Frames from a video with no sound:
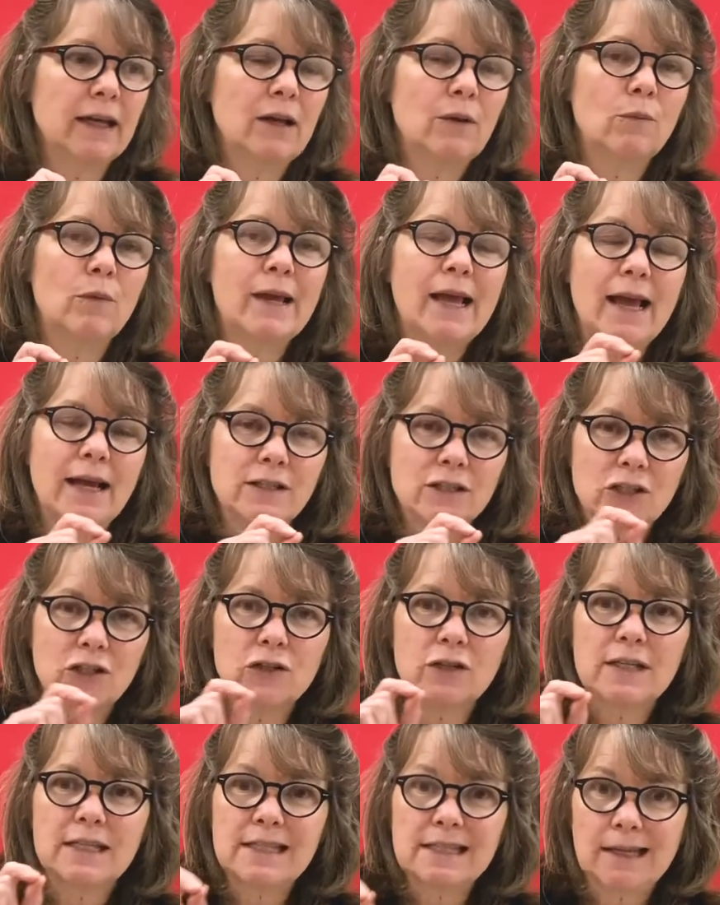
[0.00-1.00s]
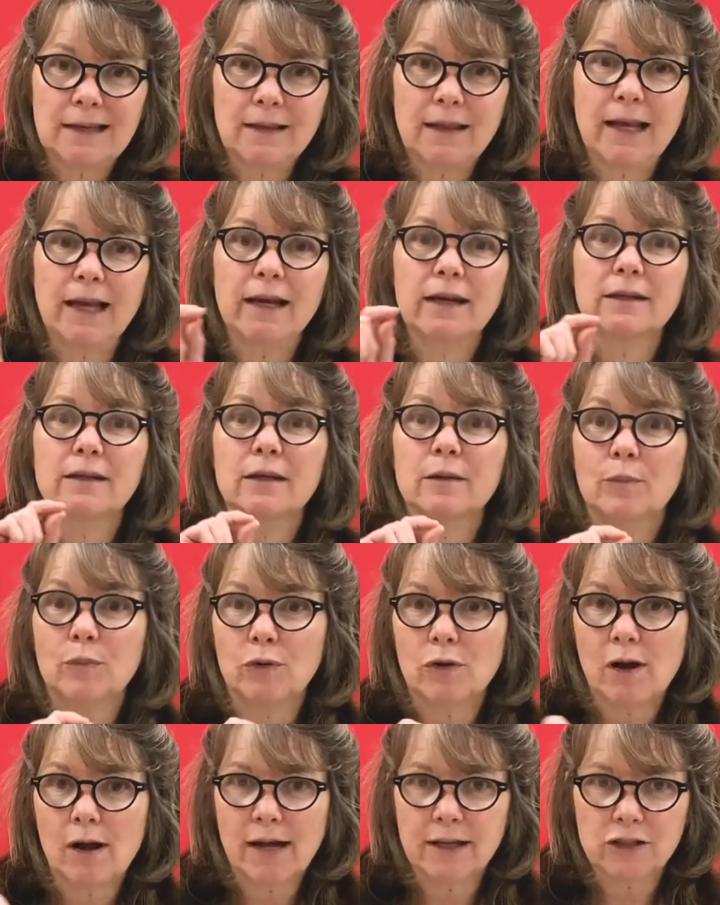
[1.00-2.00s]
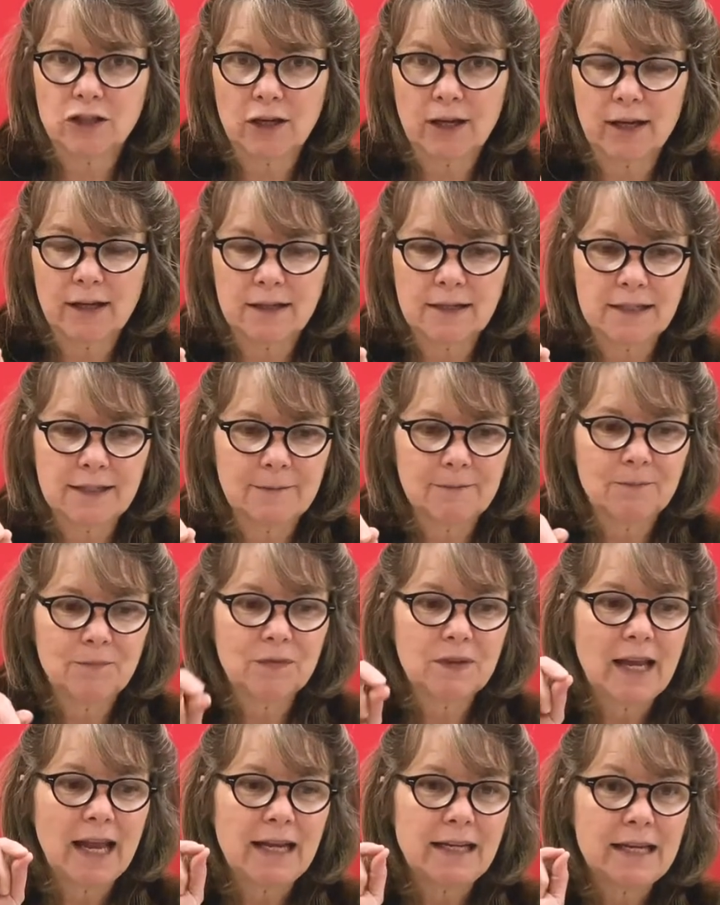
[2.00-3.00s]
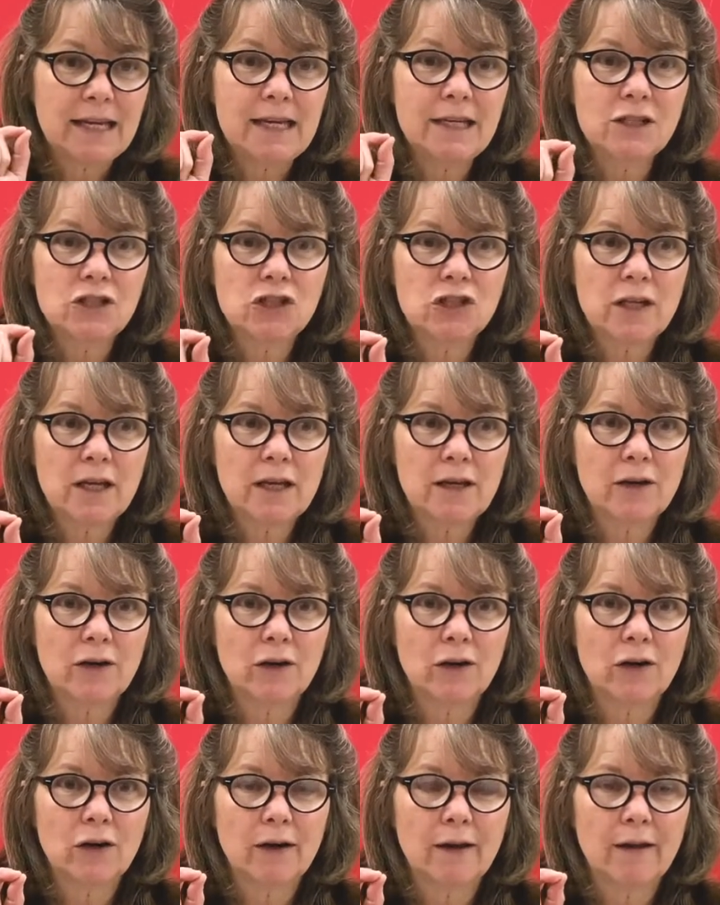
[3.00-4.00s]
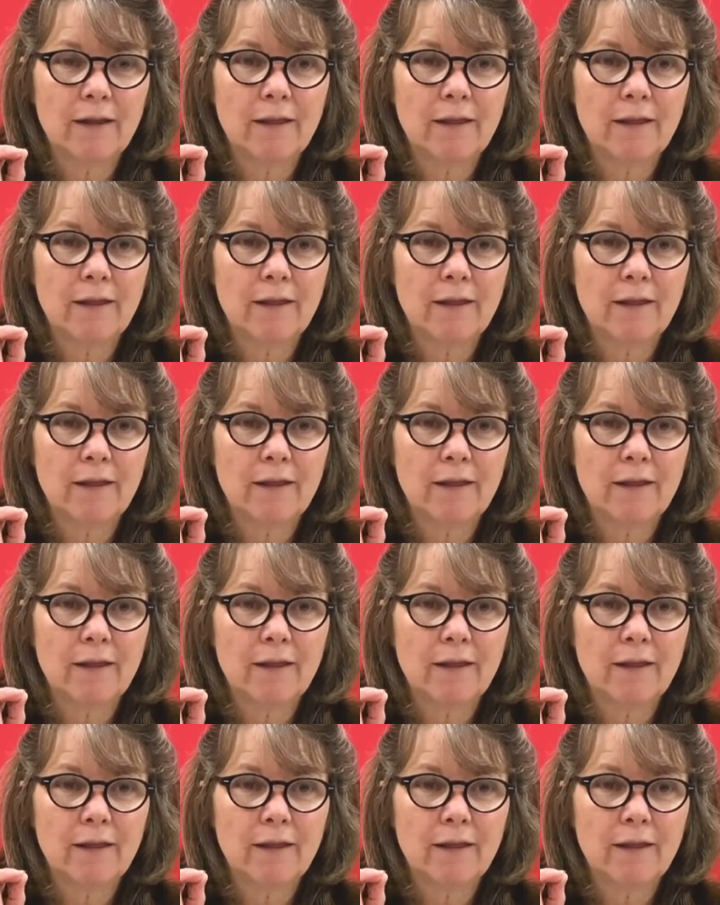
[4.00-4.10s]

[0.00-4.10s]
we ask you to select projects. And each year